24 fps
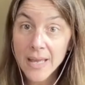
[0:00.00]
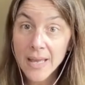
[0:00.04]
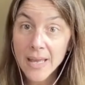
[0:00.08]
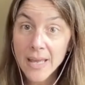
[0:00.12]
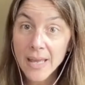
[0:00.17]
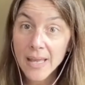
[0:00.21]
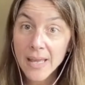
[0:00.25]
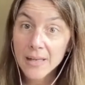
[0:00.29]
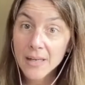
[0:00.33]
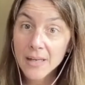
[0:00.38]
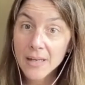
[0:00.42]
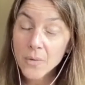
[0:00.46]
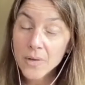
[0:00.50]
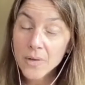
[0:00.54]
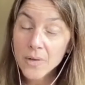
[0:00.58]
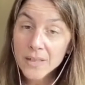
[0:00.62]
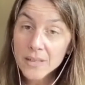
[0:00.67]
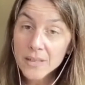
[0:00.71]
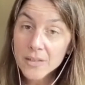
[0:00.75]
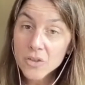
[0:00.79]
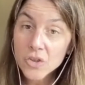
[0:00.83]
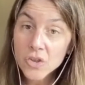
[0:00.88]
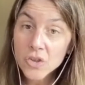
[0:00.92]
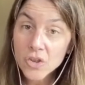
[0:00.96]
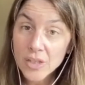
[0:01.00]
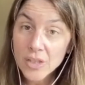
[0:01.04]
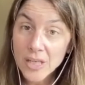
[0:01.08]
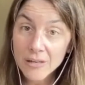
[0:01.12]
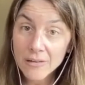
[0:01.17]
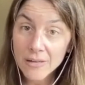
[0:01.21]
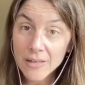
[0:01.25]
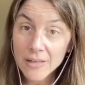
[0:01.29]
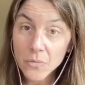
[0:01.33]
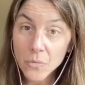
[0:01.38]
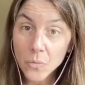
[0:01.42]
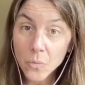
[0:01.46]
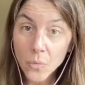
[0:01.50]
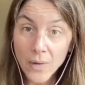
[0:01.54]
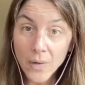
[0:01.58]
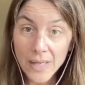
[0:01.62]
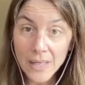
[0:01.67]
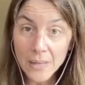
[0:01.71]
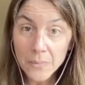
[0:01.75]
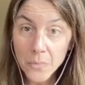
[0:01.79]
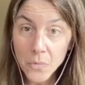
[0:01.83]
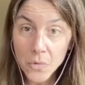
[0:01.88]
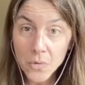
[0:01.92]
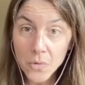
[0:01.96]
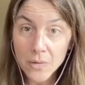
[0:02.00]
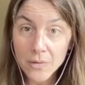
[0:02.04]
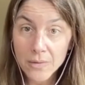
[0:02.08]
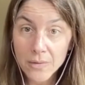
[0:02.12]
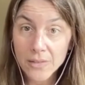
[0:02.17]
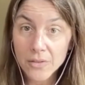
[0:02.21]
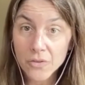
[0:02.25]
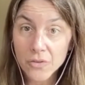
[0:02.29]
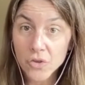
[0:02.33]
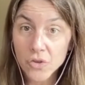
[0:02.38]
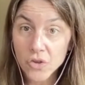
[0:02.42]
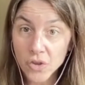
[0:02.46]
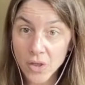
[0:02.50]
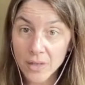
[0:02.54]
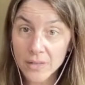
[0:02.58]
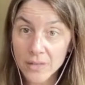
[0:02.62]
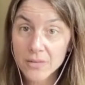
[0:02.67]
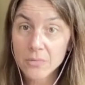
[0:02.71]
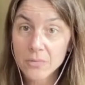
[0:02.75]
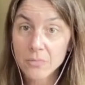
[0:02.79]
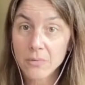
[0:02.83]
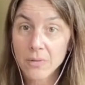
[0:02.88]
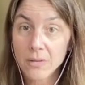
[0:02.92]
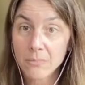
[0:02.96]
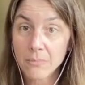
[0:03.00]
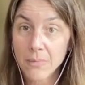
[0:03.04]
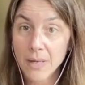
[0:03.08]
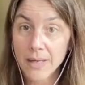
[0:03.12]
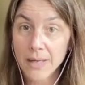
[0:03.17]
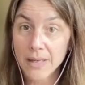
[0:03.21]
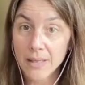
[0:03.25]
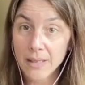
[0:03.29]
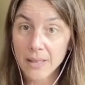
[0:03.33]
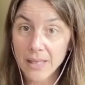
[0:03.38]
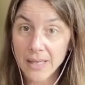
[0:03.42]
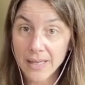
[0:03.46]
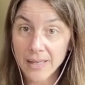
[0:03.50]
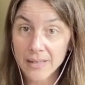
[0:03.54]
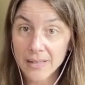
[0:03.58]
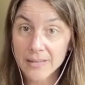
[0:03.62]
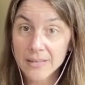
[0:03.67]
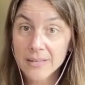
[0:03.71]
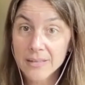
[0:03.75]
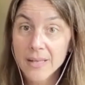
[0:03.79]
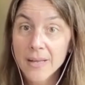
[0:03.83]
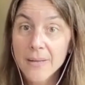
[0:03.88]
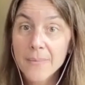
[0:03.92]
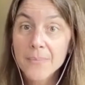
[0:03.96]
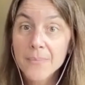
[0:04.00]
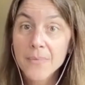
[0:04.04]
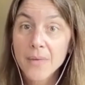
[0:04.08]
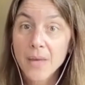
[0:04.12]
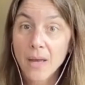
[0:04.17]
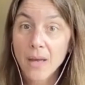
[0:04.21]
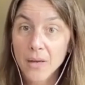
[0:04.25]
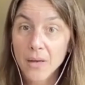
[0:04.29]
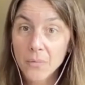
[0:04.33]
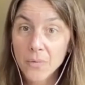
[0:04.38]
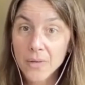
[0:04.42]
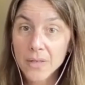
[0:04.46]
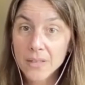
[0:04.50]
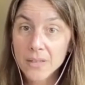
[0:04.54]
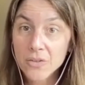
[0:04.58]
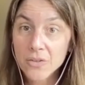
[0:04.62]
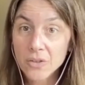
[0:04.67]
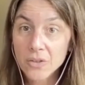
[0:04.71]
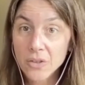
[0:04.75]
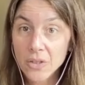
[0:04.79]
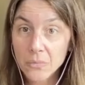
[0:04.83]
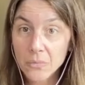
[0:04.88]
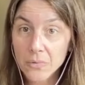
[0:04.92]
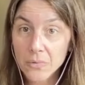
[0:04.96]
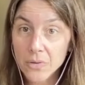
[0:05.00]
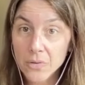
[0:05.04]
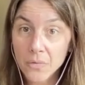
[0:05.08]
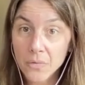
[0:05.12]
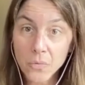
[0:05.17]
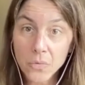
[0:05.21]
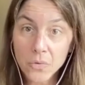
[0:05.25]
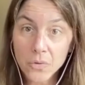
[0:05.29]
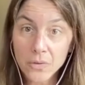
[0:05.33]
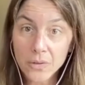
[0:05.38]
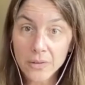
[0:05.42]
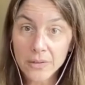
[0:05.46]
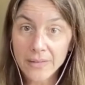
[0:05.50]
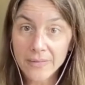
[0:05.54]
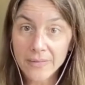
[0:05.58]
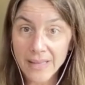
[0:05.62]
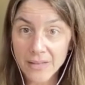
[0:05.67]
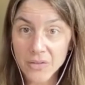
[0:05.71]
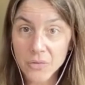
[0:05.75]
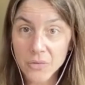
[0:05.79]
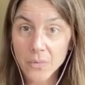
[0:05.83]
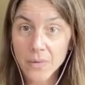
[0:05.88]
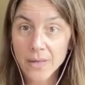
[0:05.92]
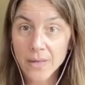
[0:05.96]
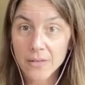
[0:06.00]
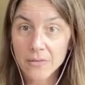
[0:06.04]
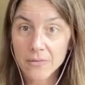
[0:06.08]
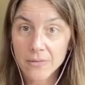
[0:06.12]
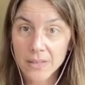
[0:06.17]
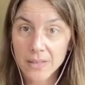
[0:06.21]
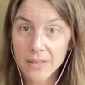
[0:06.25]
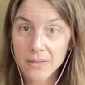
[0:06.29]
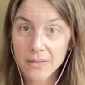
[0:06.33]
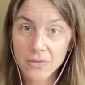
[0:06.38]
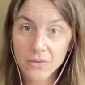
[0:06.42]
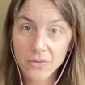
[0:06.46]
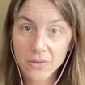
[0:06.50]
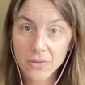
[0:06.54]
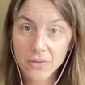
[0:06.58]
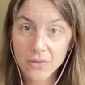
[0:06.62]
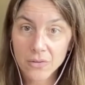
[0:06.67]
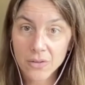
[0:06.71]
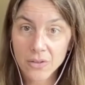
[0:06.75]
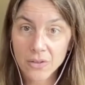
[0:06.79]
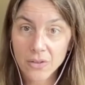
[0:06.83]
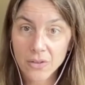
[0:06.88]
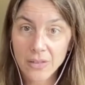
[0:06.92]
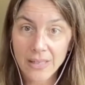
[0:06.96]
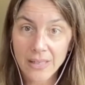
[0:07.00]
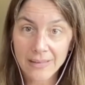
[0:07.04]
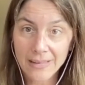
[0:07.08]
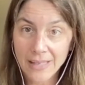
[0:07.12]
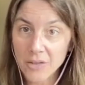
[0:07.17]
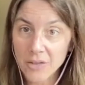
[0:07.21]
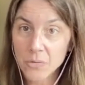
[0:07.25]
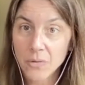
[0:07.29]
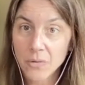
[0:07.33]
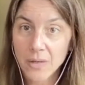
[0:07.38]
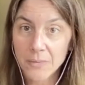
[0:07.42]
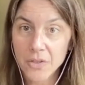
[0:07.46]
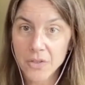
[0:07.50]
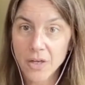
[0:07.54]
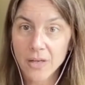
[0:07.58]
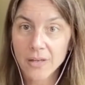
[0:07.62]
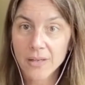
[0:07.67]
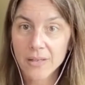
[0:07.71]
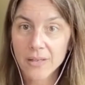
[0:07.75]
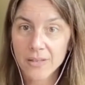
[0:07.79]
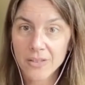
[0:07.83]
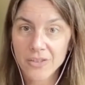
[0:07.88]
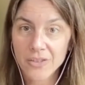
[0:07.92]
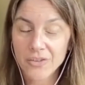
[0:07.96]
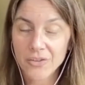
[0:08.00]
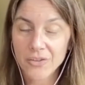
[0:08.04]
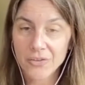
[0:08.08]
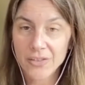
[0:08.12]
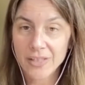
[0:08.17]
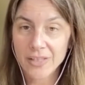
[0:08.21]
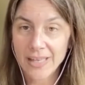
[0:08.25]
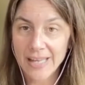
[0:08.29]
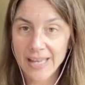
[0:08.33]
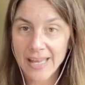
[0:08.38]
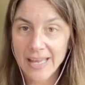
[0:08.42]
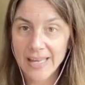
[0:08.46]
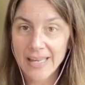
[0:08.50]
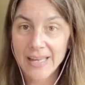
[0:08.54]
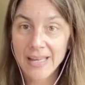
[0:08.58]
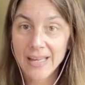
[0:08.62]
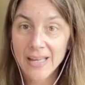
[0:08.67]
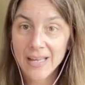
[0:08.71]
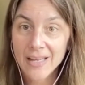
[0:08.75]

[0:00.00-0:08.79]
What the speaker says: And I wanted to share it way more than just with my clients. I wanted to share it with the world. And that's why I created Do Your Good. And that's why I'm talking to you today.